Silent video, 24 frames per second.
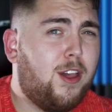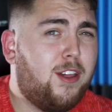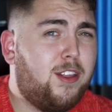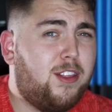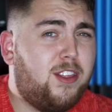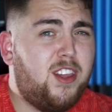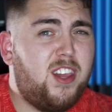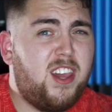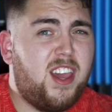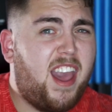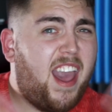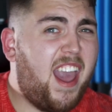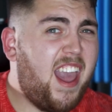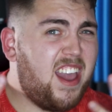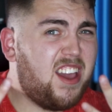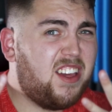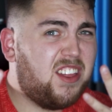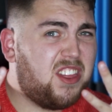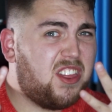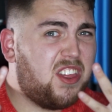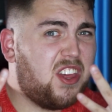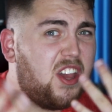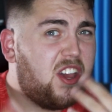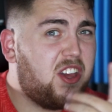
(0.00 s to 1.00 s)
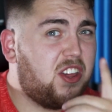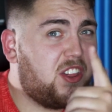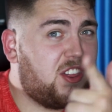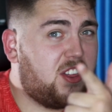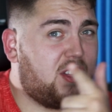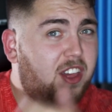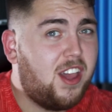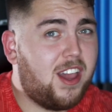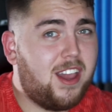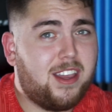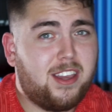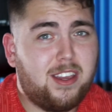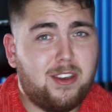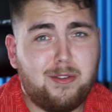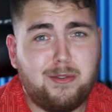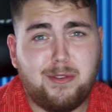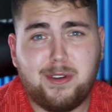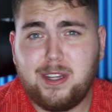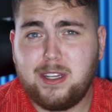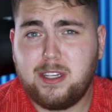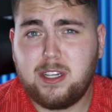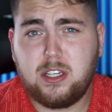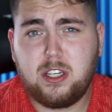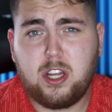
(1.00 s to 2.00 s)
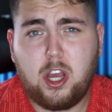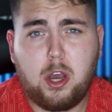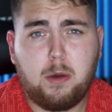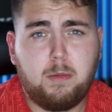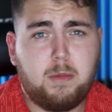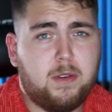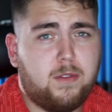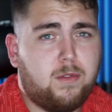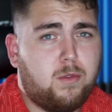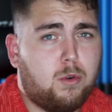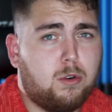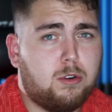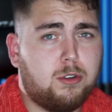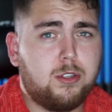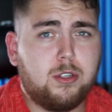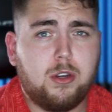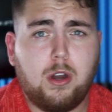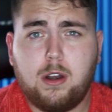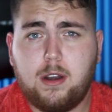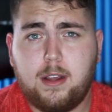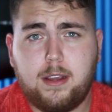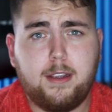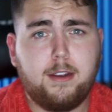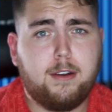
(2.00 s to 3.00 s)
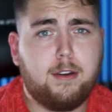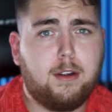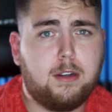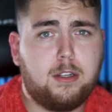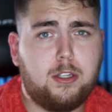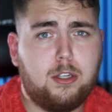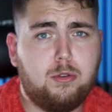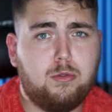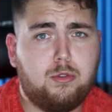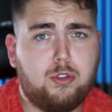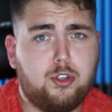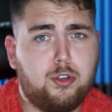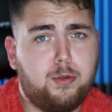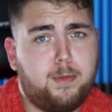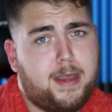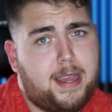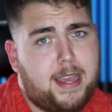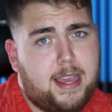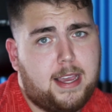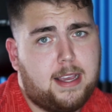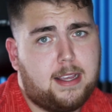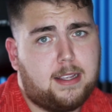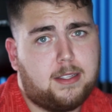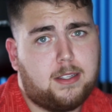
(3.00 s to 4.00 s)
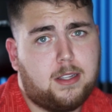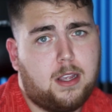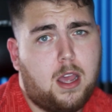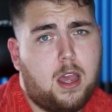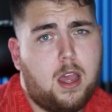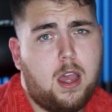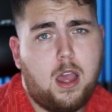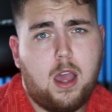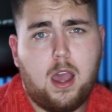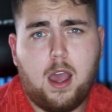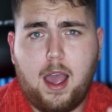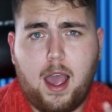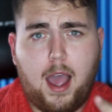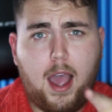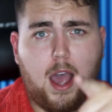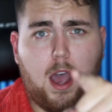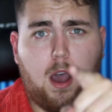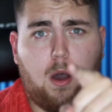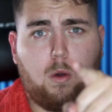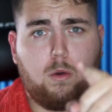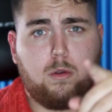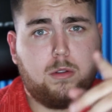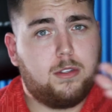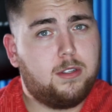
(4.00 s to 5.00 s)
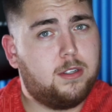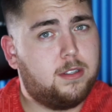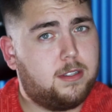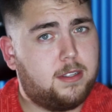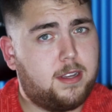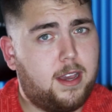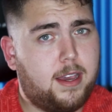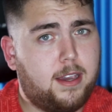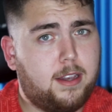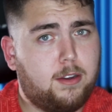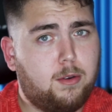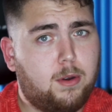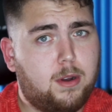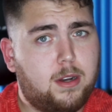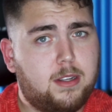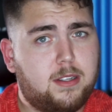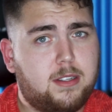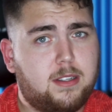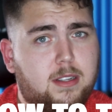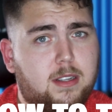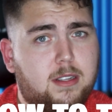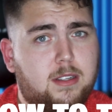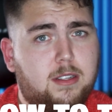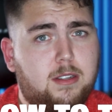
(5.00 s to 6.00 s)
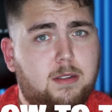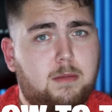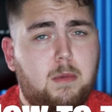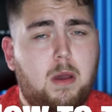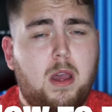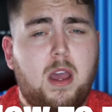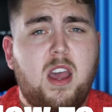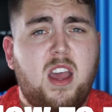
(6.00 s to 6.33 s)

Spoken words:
The 8th thing you need to know before starting here on YouTube is how to take criticism.